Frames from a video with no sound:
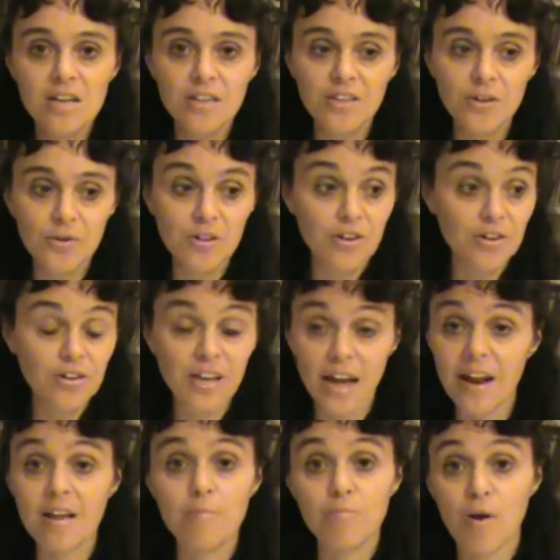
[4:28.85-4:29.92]
you know, that you're
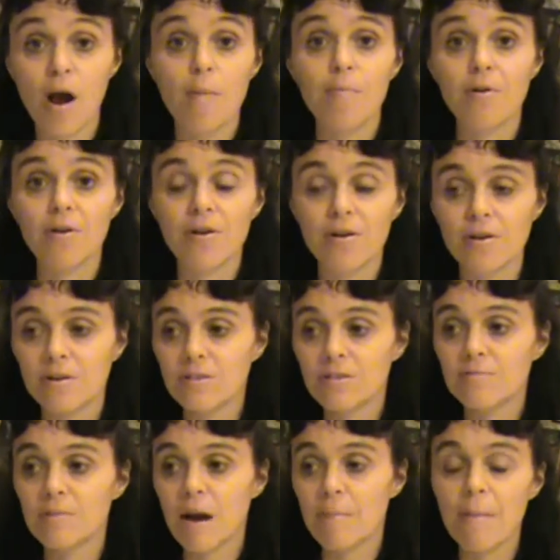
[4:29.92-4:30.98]
getting proper
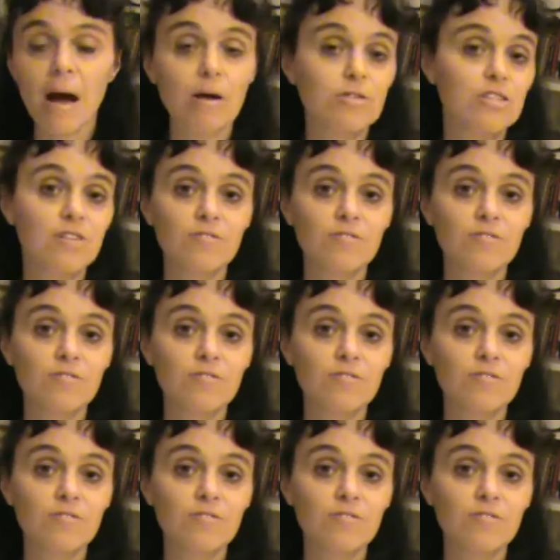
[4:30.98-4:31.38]
amounts